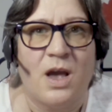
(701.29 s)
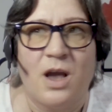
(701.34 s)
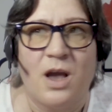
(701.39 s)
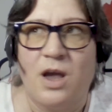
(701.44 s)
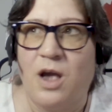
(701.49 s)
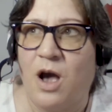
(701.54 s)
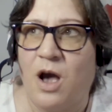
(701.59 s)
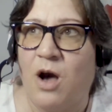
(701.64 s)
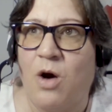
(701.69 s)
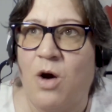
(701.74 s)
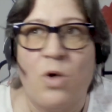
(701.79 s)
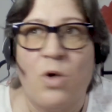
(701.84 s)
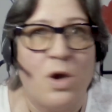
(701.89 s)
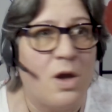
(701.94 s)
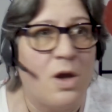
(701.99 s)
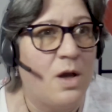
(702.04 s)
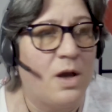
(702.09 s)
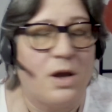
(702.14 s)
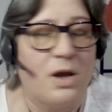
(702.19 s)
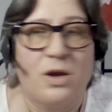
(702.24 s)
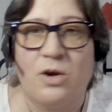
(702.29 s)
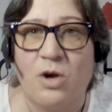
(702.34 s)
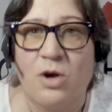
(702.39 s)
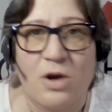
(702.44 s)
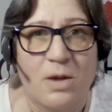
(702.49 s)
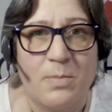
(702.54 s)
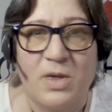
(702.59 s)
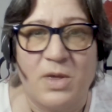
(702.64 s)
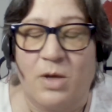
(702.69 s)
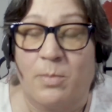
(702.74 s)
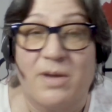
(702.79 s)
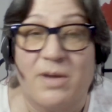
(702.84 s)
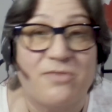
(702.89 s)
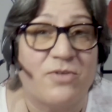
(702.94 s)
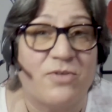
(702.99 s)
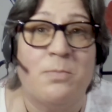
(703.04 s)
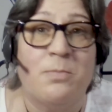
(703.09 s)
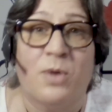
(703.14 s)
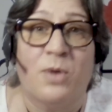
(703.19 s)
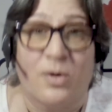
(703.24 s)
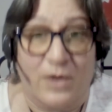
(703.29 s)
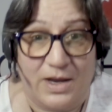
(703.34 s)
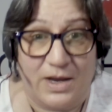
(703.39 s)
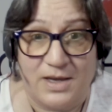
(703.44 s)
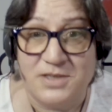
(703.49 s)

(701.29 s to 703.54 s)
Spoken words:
Go cook a meal. My friend Murray,